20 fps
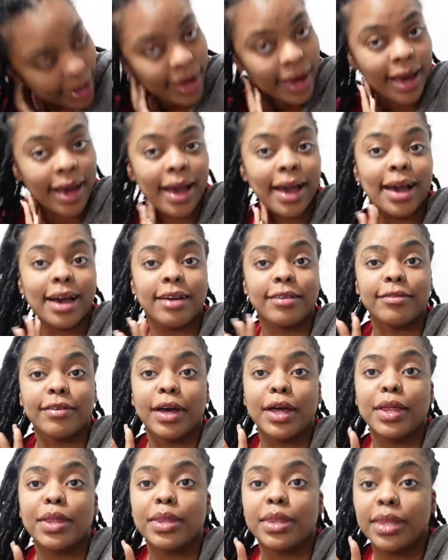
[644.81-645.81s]
have
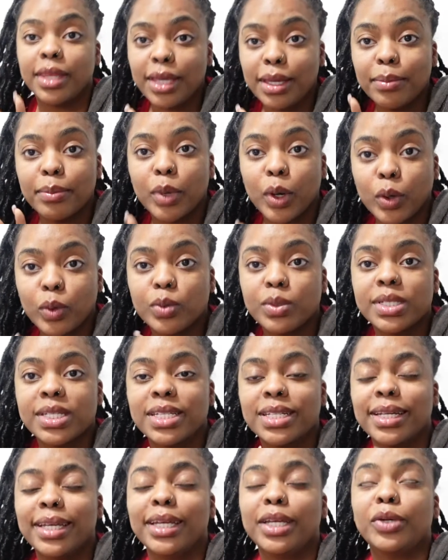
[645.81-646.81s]
the
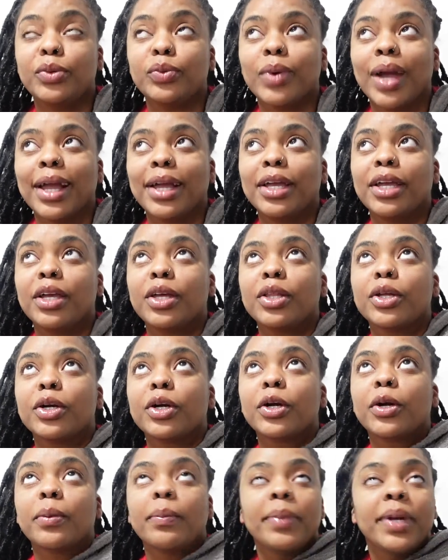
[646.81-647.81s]
most
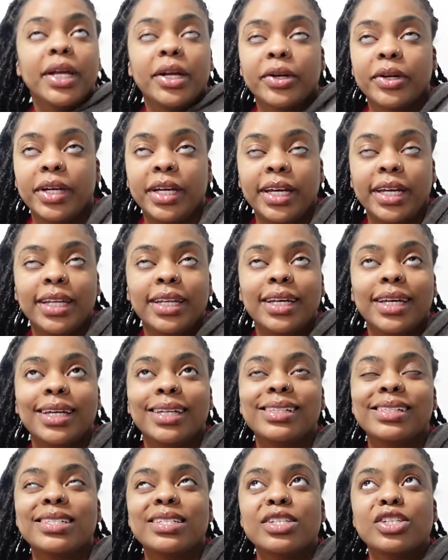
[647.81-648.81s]
irregular period.
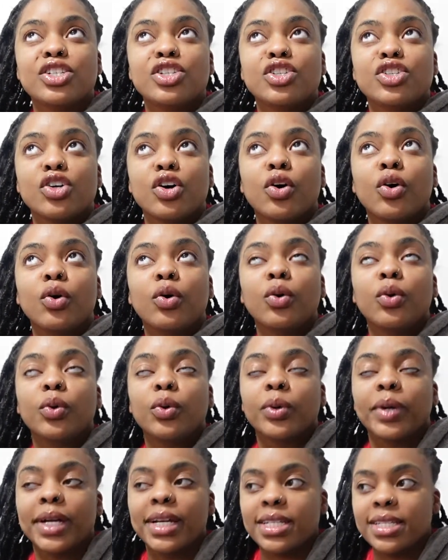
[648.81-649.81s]
It's so
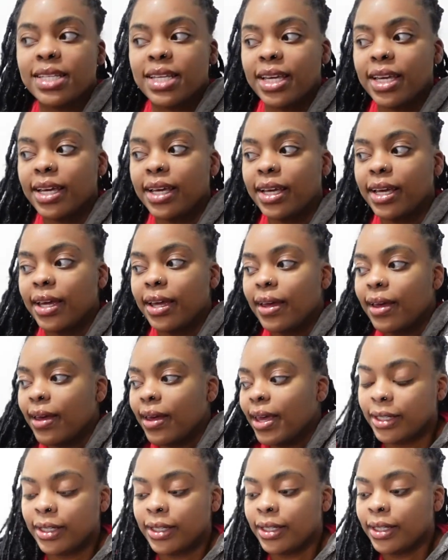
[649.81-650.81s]
crazy.
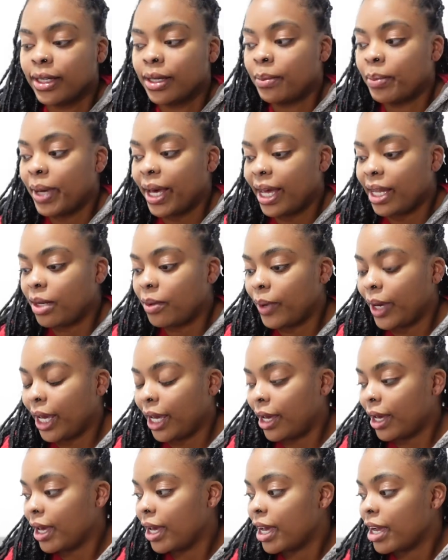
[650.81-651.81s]
But
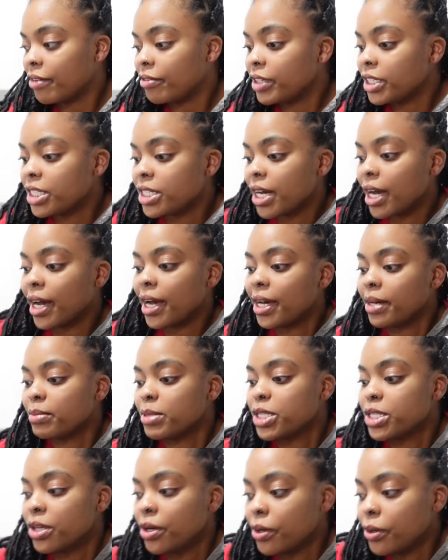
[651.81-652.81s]
anyway, every time,
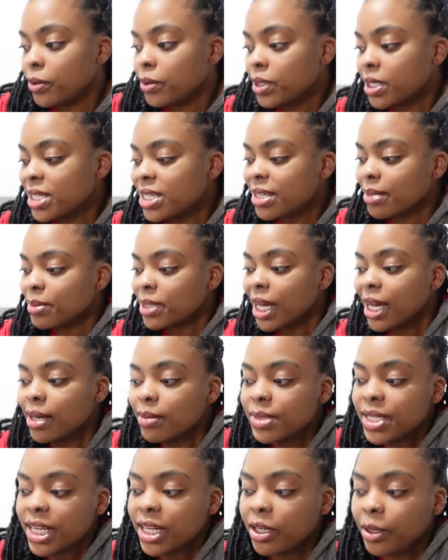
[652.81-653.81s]
so
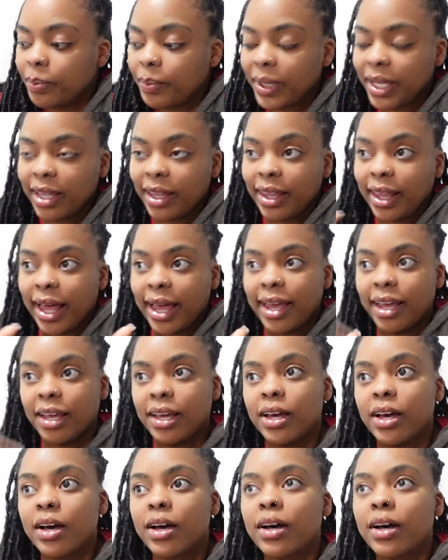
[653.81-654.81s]
sometimes it'll be like,